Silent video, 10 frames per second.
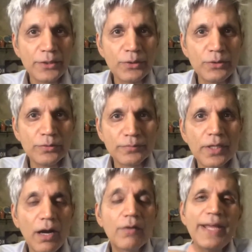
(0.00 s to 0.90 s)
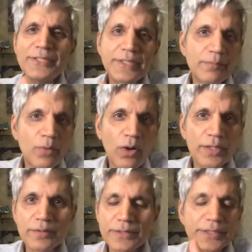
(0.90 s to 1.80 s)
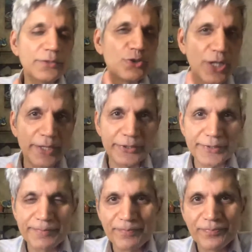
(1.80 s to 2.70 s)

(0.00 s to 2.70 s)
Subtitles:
to arrest him on certain charges.